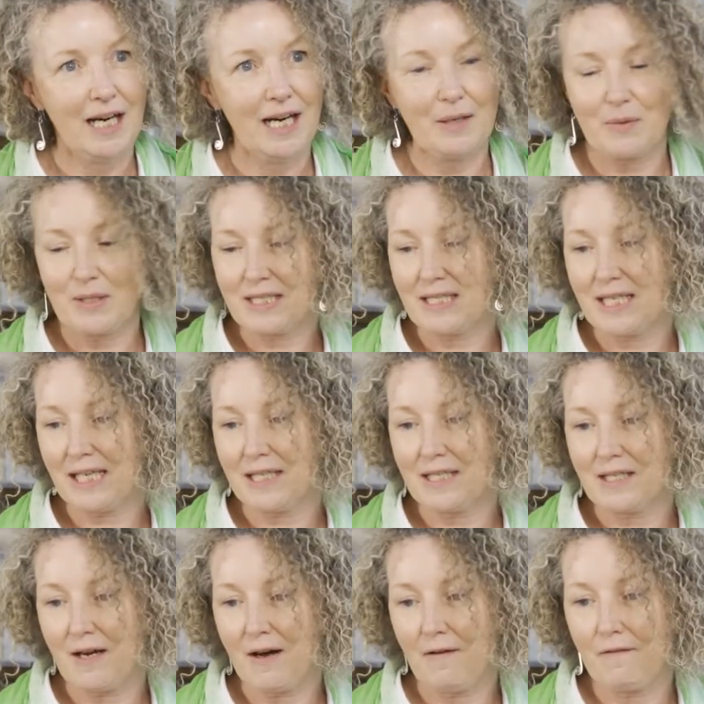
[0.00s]
I was
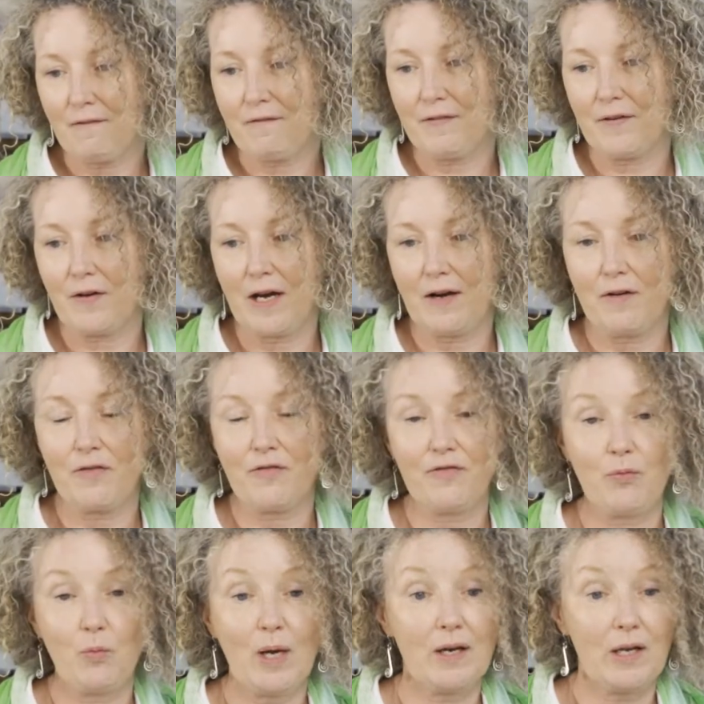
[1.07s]
second of,
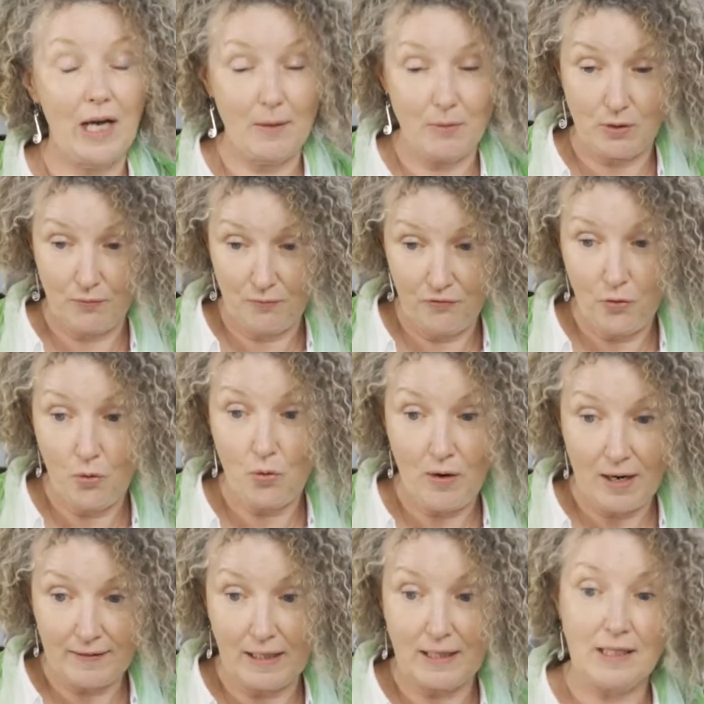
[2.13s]
well, I was 4
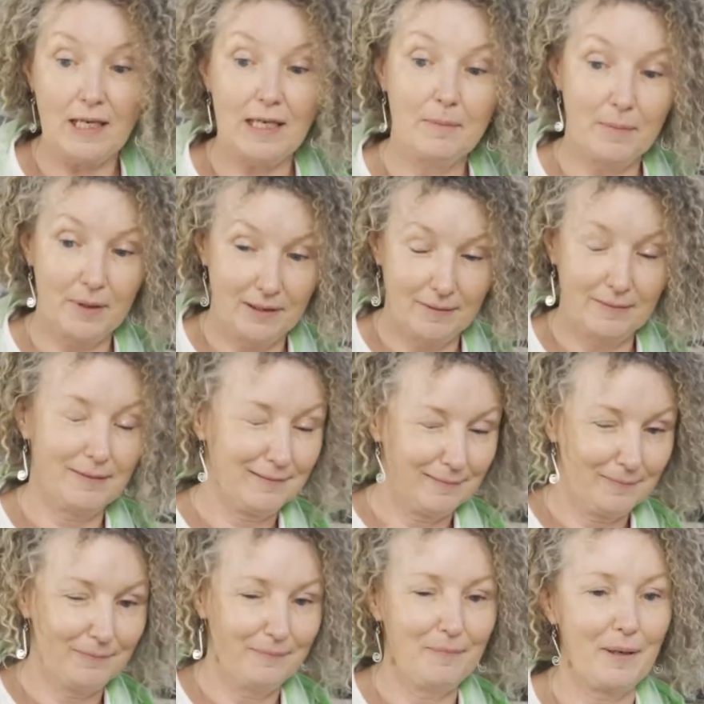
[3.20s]
at that time when
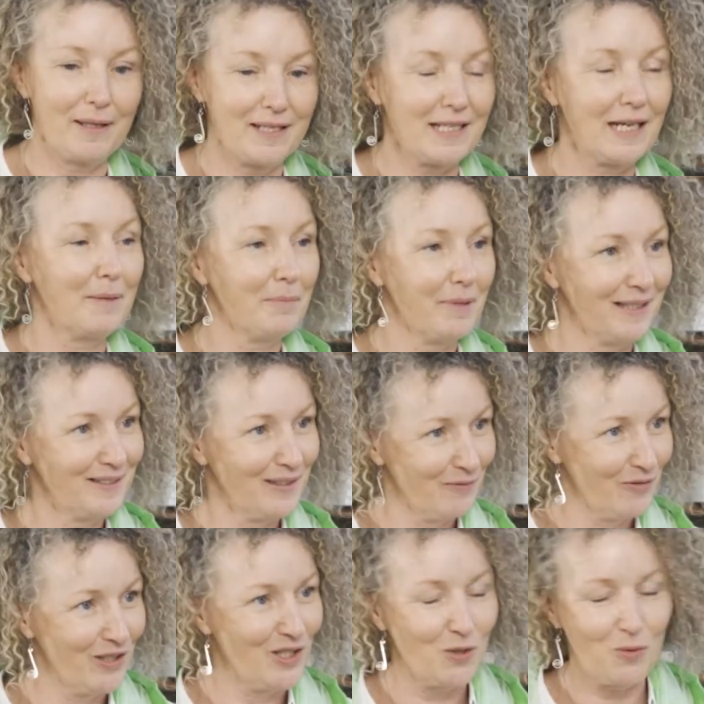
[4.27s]
by the time I'd
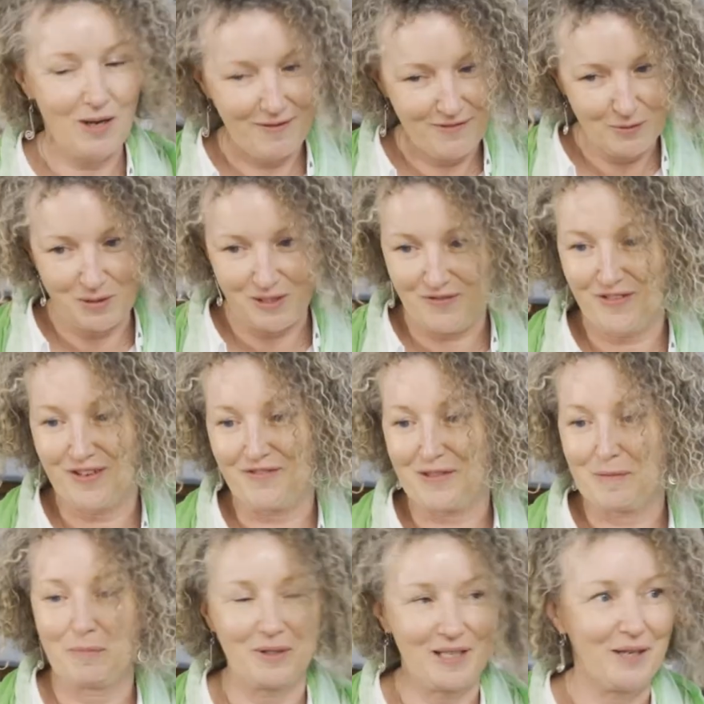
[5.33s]
reached 12, there was a 5th,
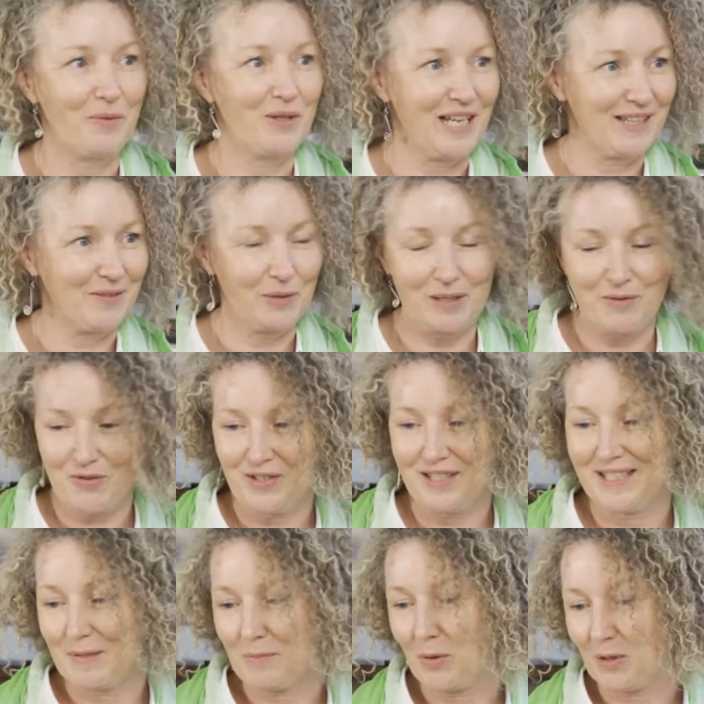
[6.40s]
but when I was reading
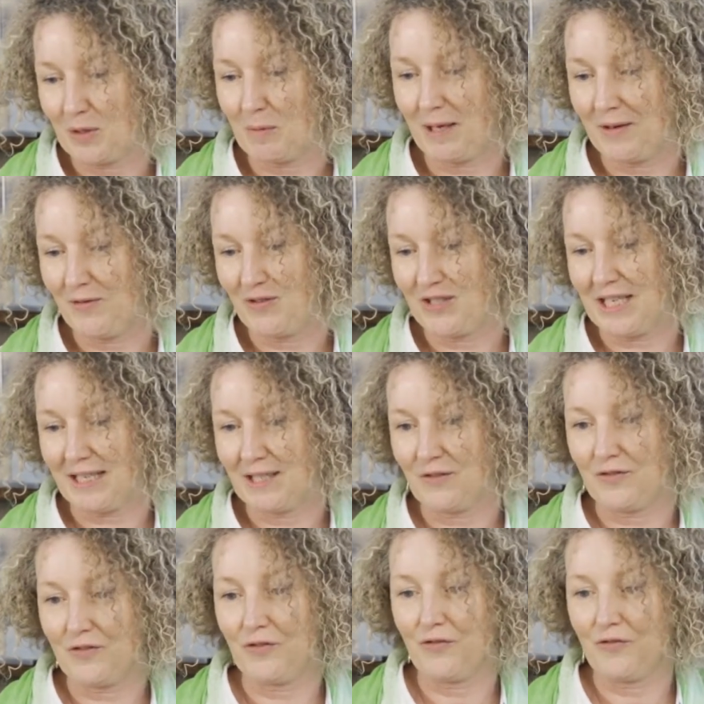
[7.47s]
this book, it was probably second of
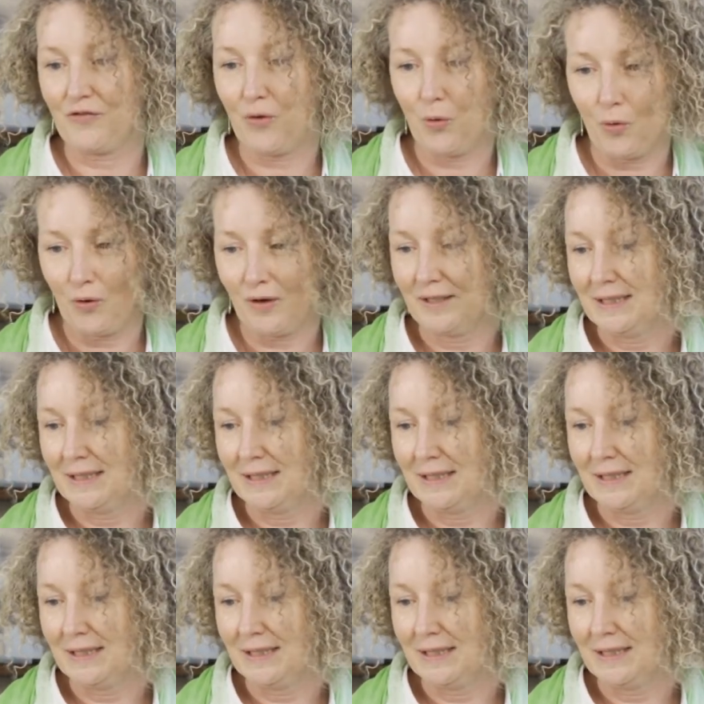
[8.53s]
4.